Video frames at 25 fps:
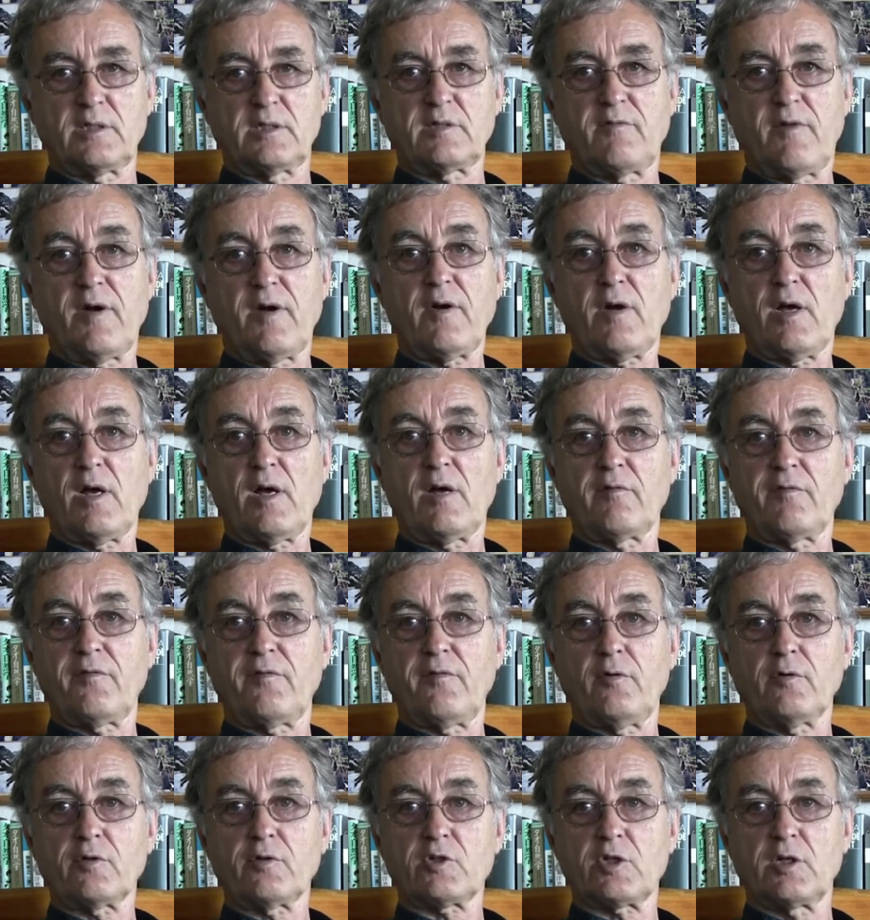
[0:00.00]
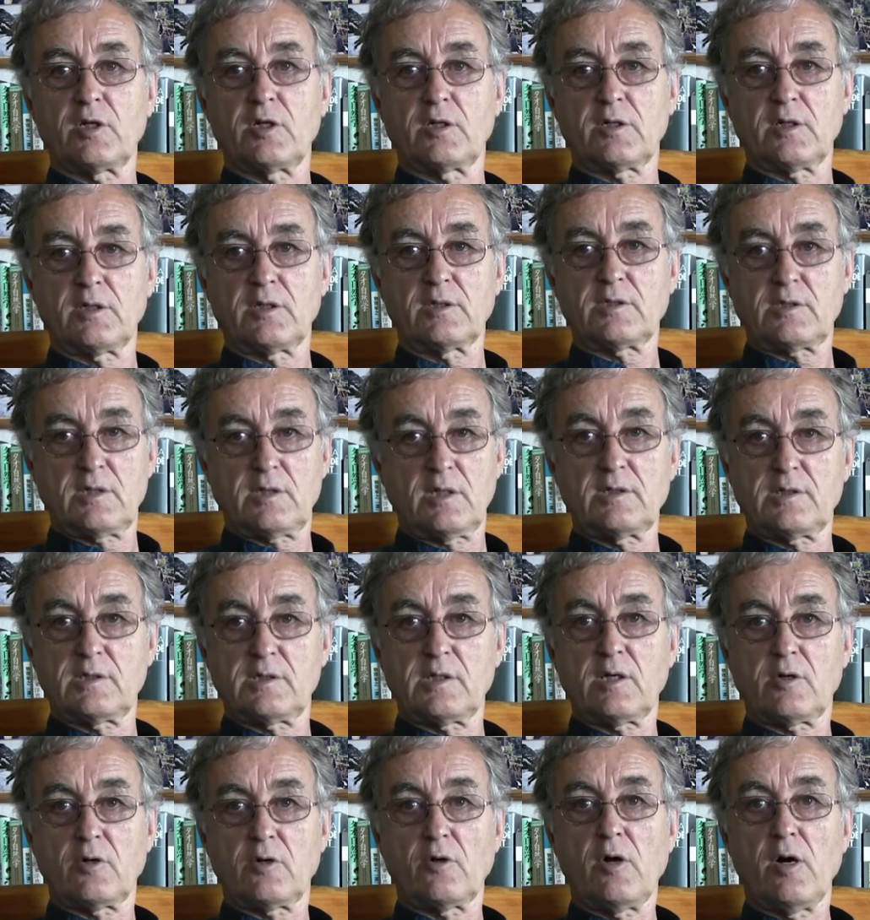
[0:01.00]
is very unfortunate. It's,
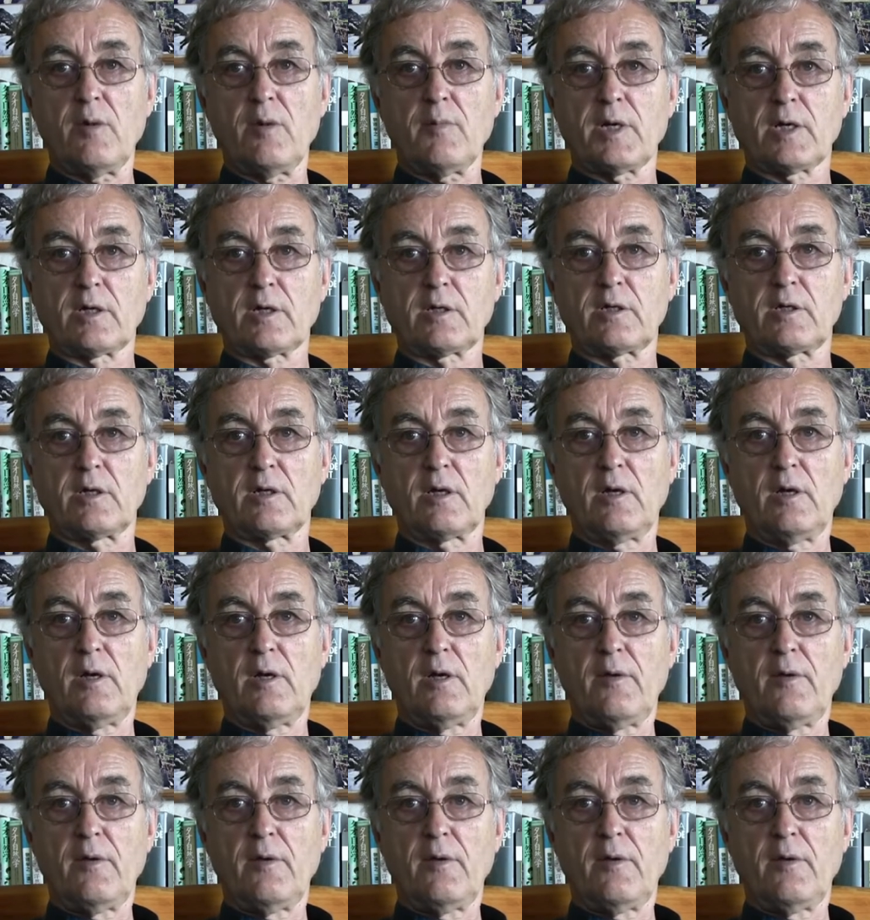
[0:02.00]
it's economic.